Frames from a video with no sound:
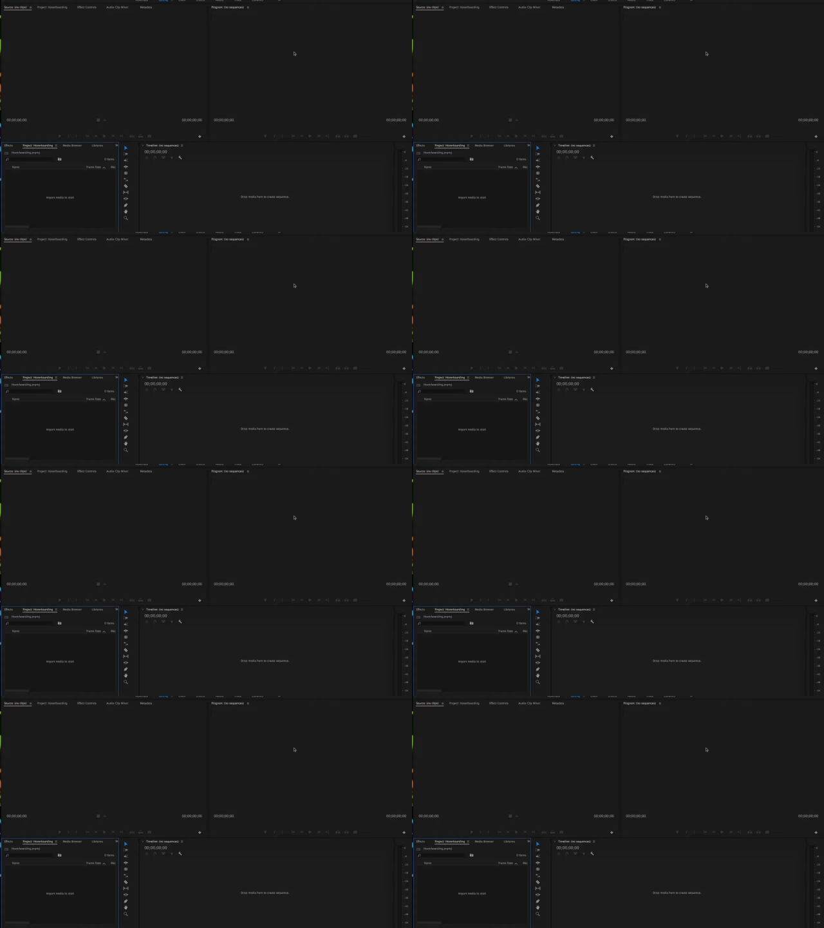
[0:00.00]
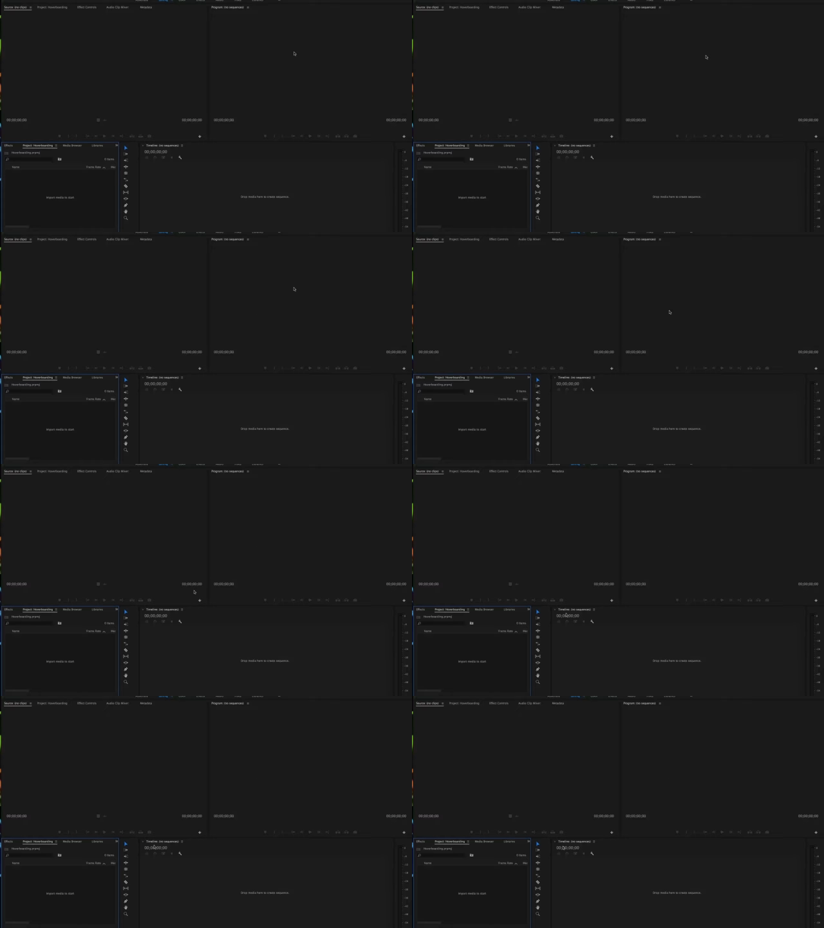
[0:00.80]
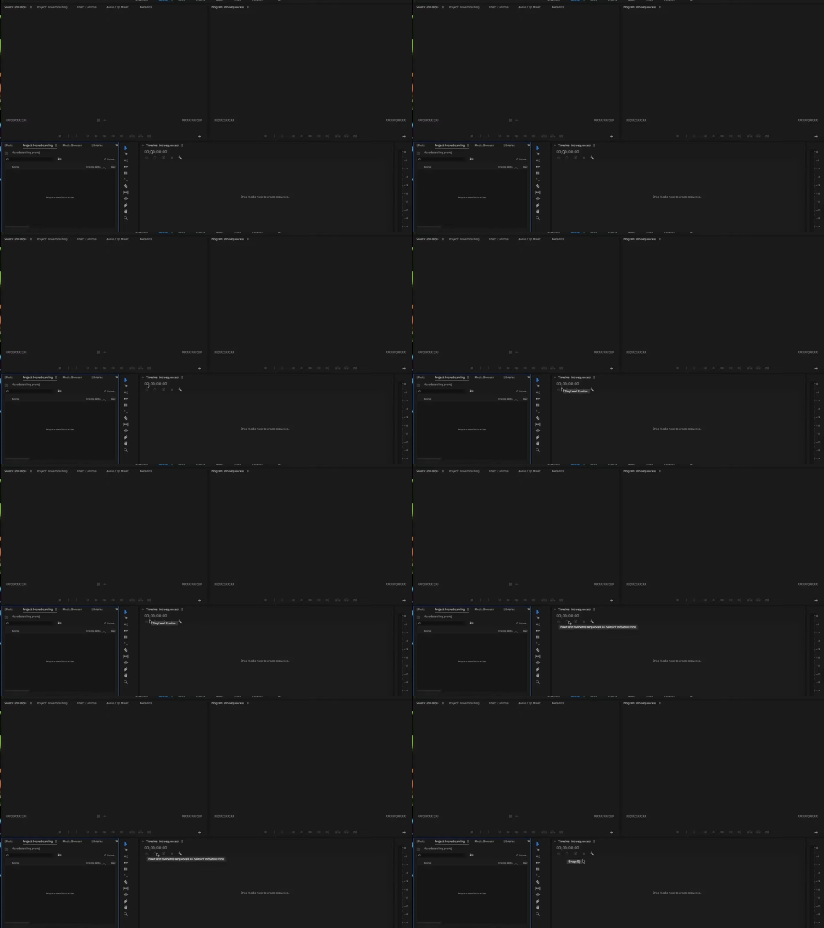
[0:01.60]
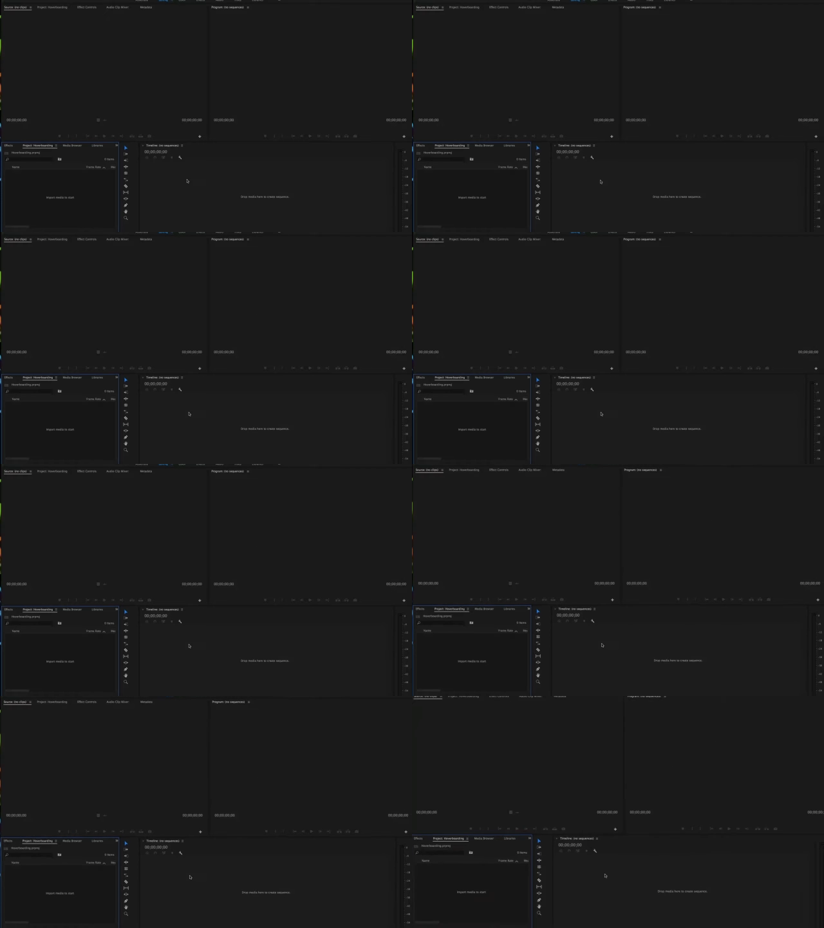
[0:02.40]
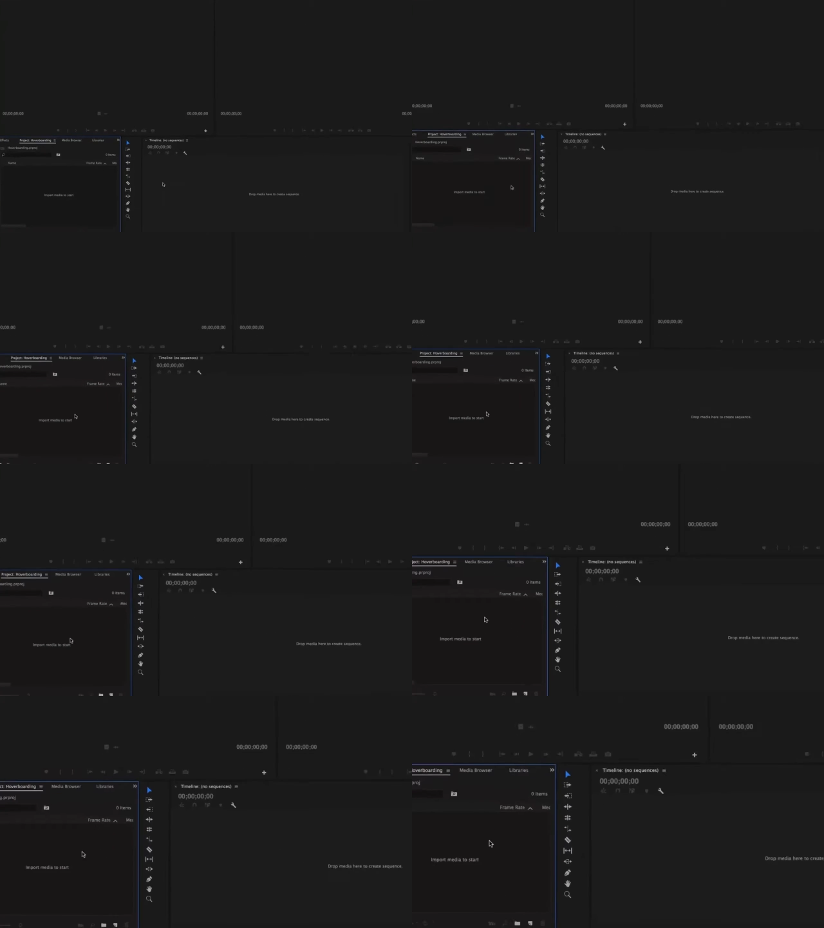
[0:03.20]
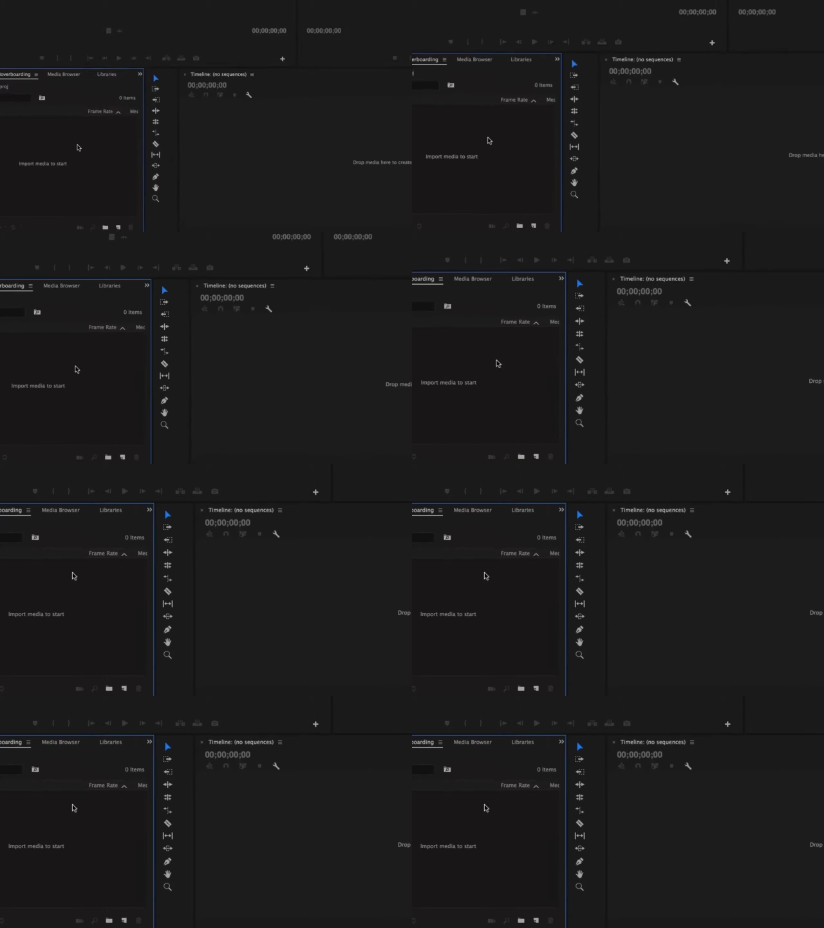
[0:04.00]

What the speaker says: [unreadable: no face in view]